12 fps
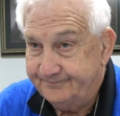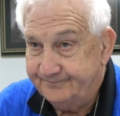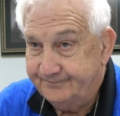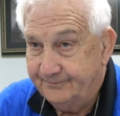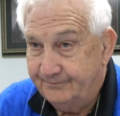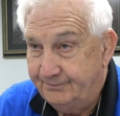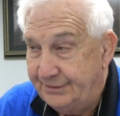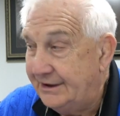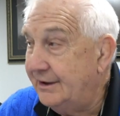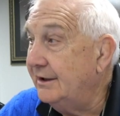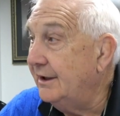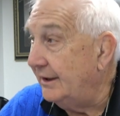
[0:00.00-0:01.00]
Here in Victoria.
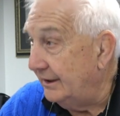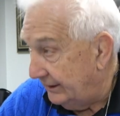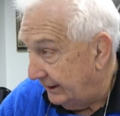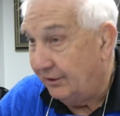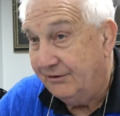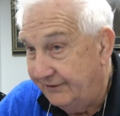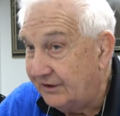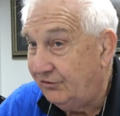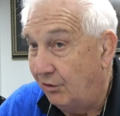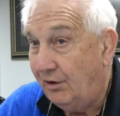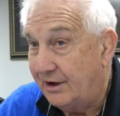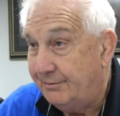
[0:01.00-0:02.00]
Be here in
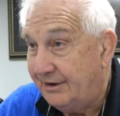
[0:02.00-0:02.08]
Victoria,